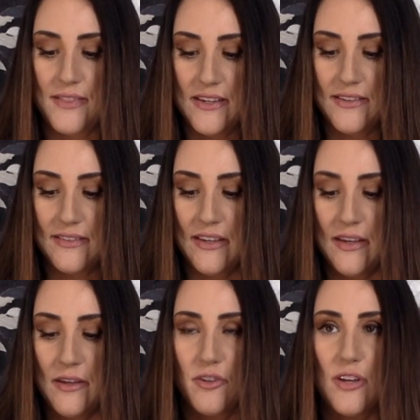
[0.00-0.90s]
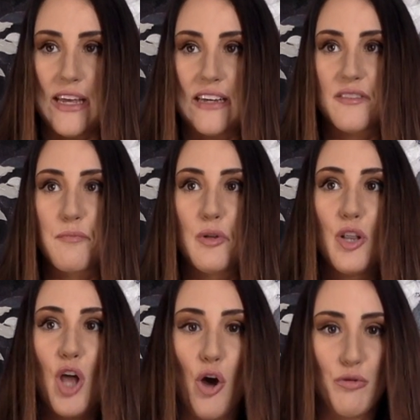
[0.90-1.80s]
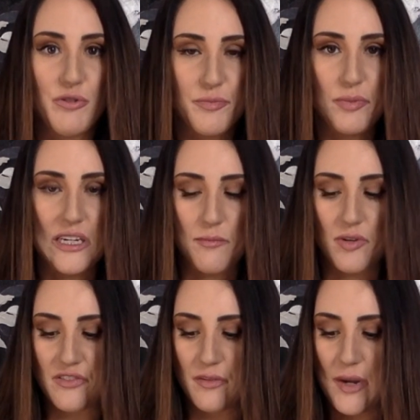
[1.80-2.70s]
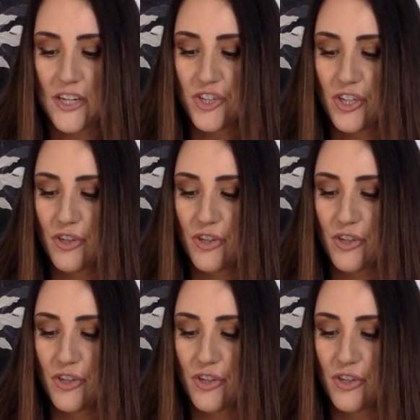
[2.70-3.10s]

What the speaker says: This explodes plan participation.